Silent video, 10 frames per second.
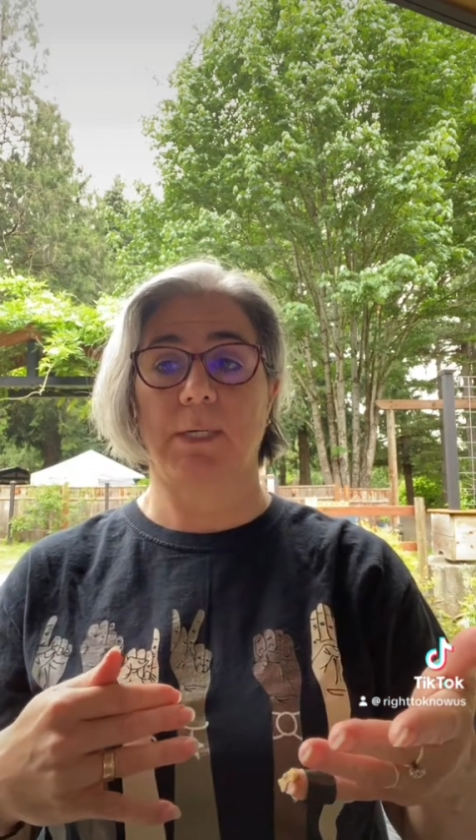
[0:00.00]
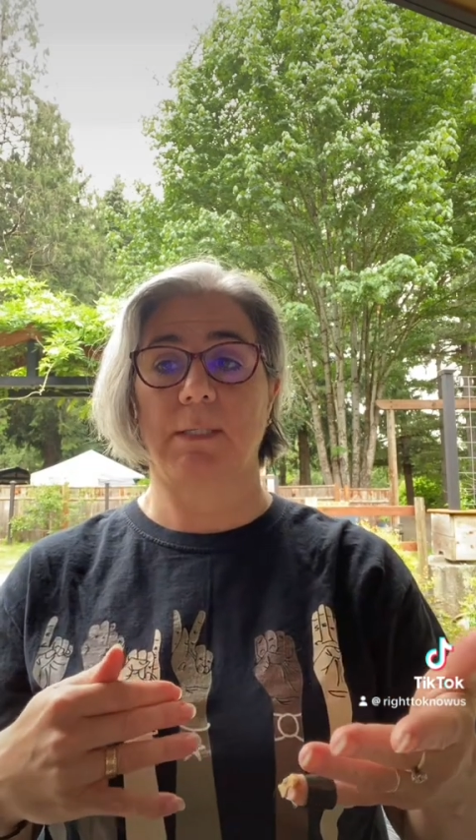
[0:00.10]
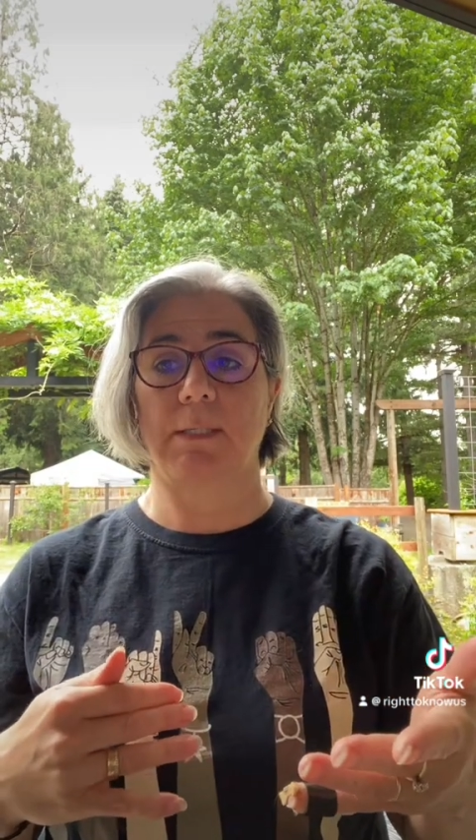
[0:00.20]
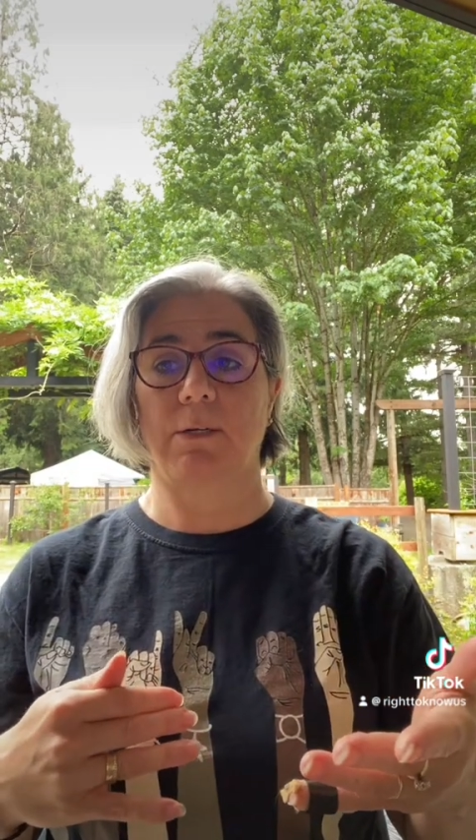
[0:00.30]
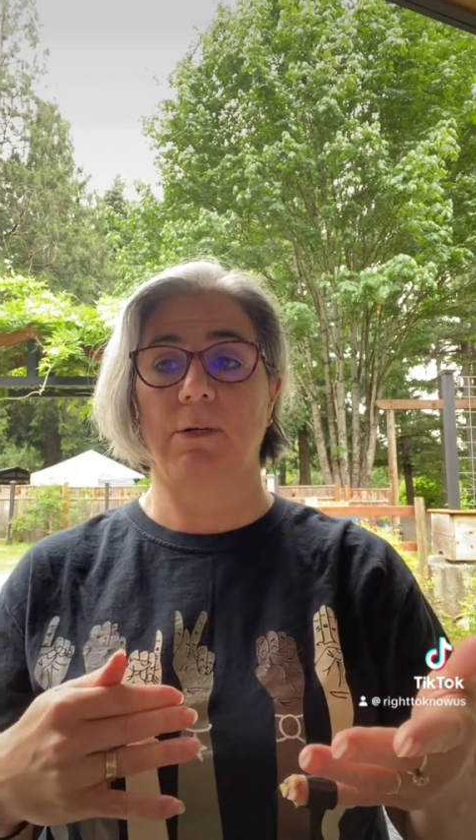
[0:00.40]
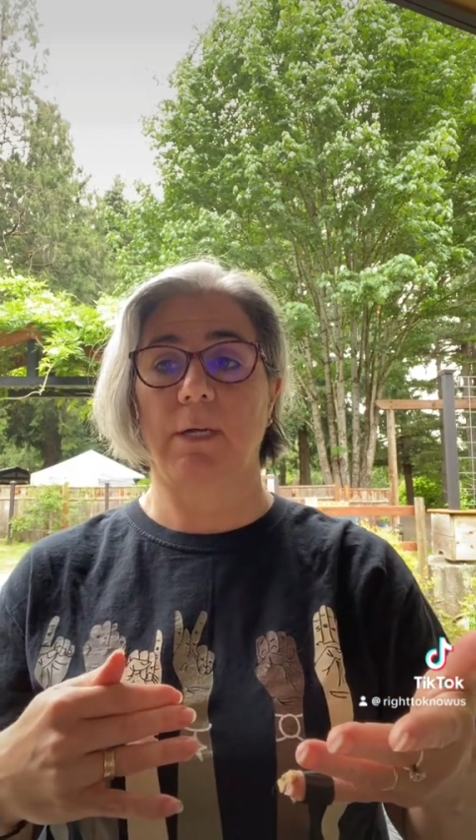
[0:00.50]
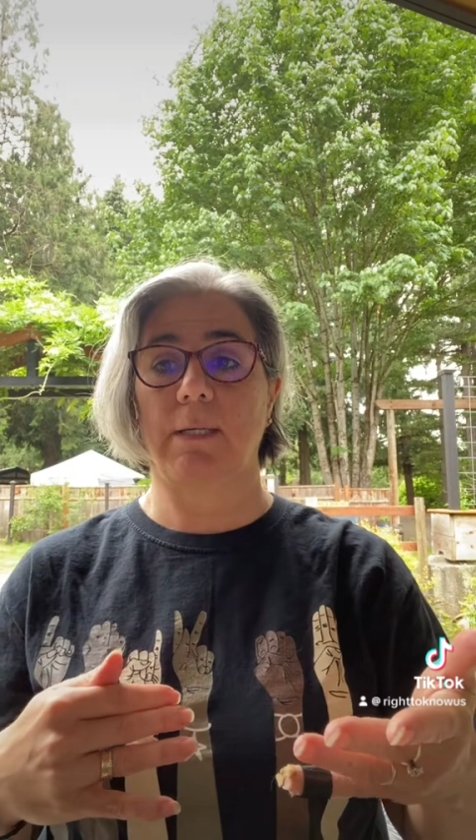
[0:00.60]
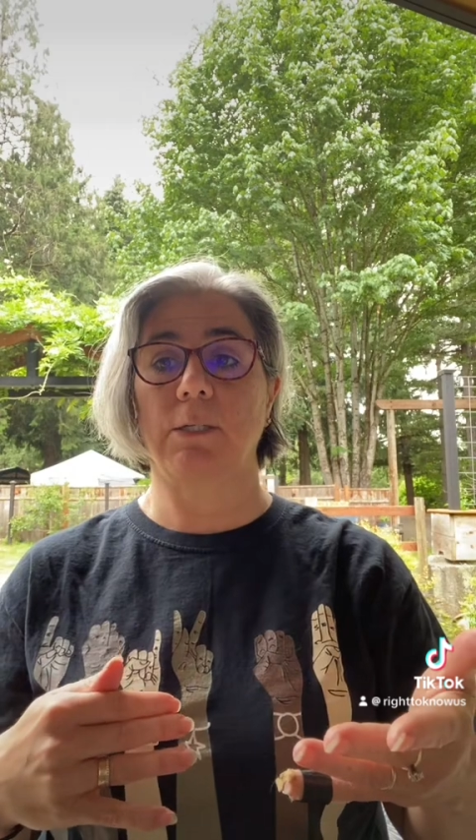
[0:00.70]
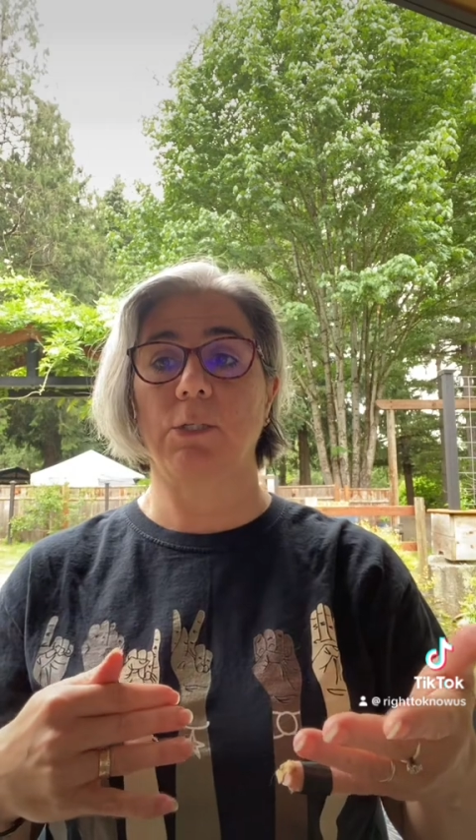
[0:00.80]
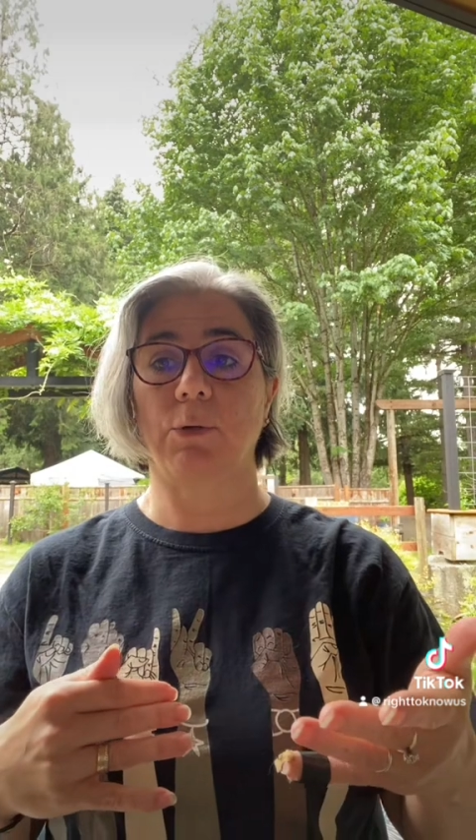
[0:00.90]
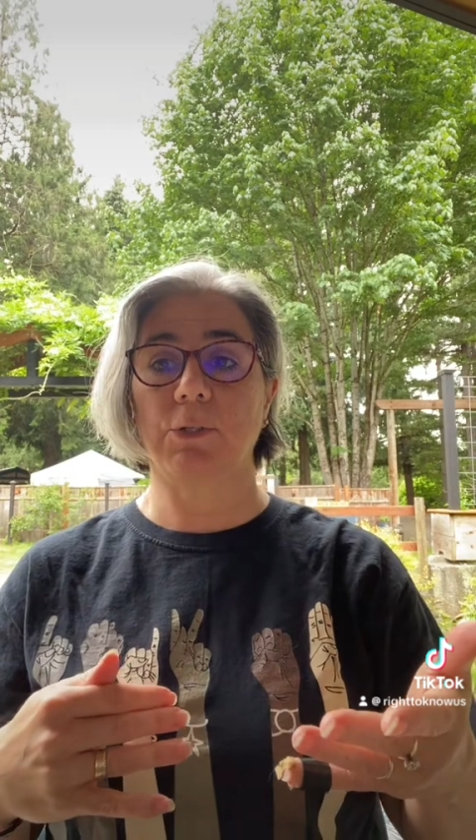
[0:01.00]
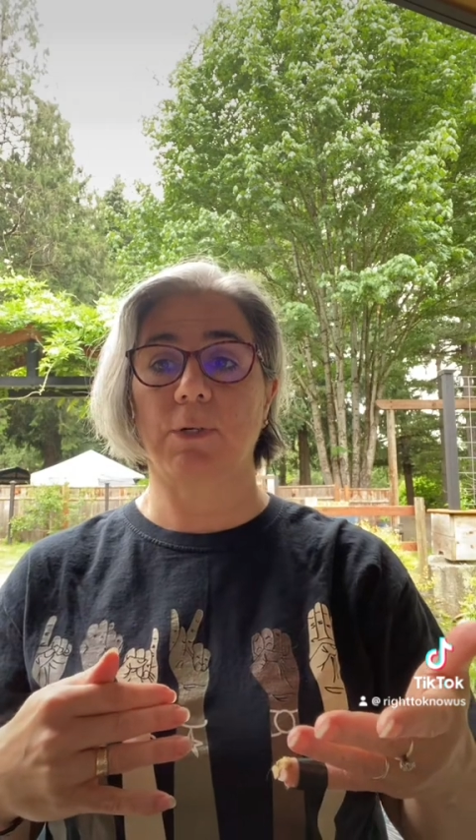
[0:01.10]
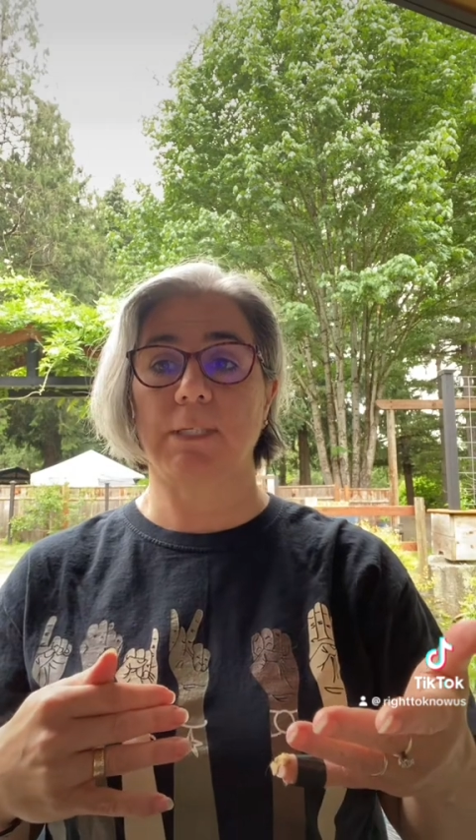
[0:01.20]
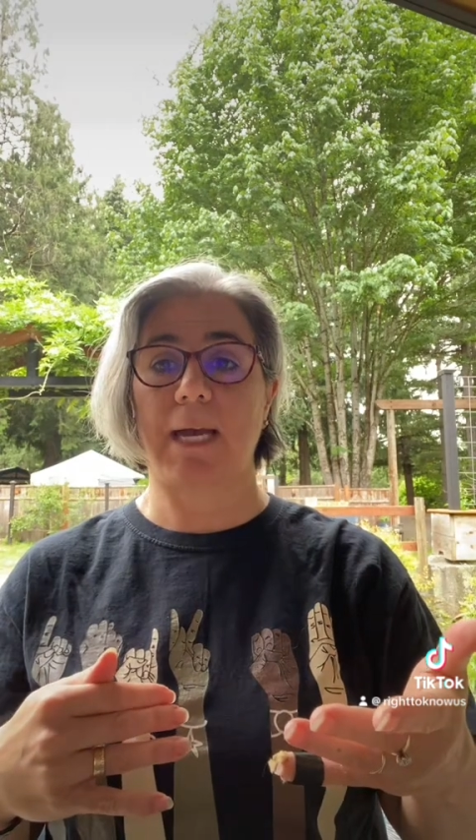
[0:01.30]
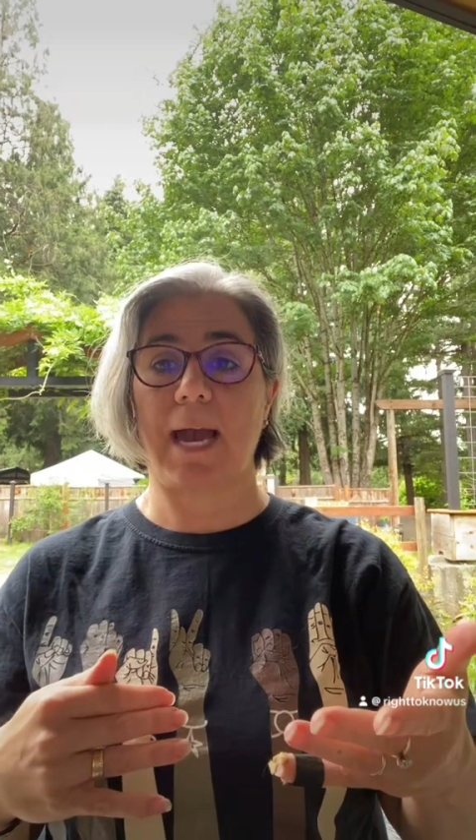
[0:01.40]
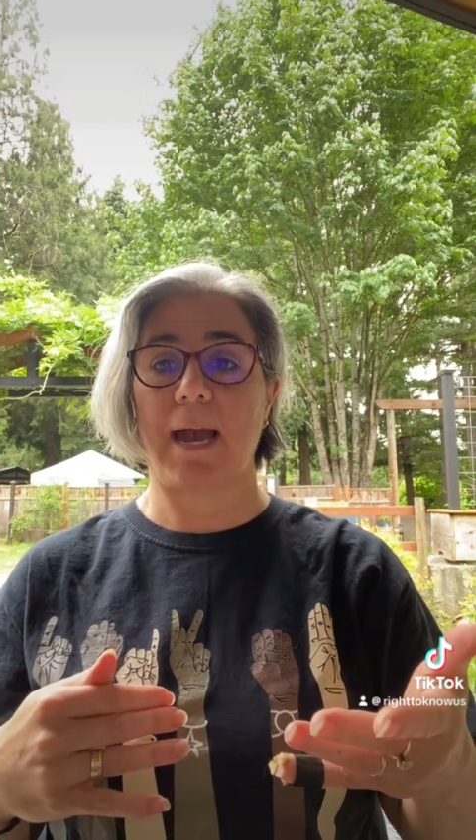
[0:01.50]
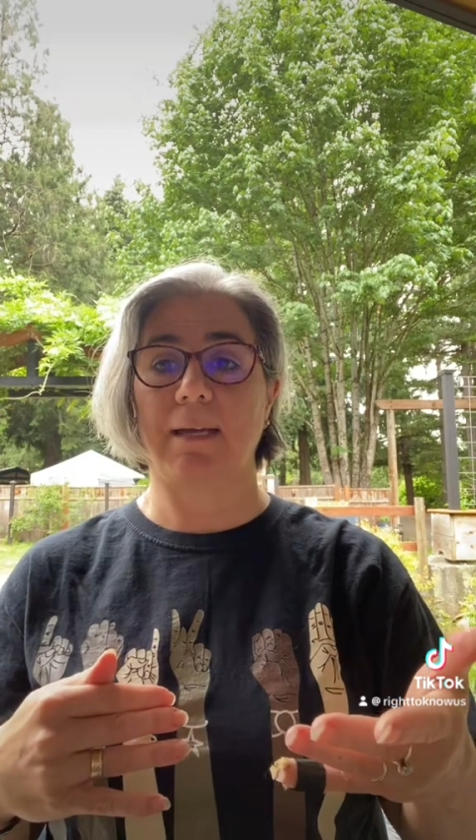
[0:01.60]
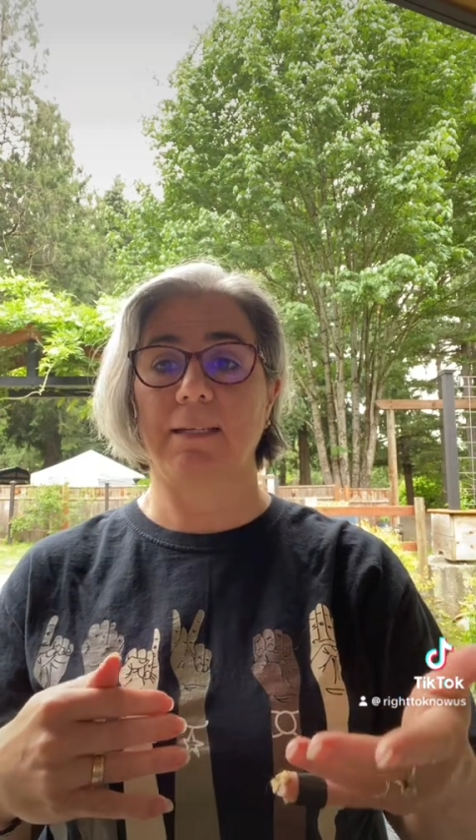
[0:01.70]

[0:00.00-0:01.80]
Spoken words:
considered an adulterous act,